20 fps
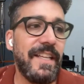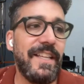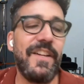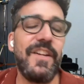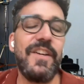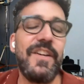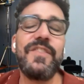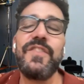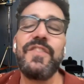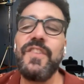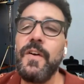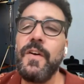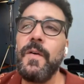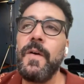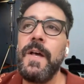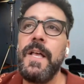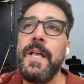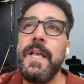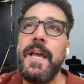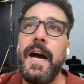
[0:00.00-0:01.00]
You know, so
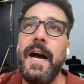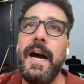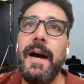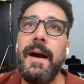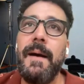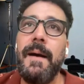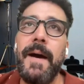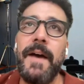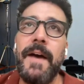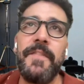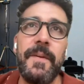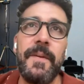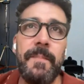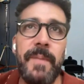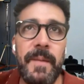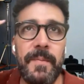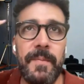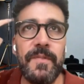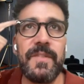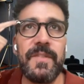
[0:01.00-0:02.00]
um, I think
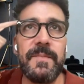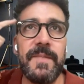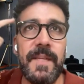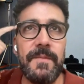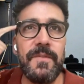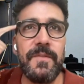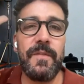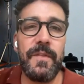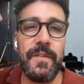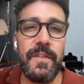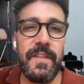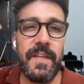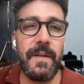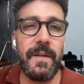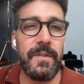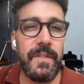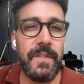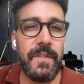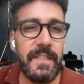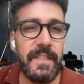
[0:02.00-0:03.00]
people sometimes overthink
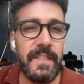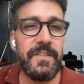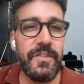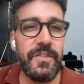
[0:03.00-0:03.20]
what they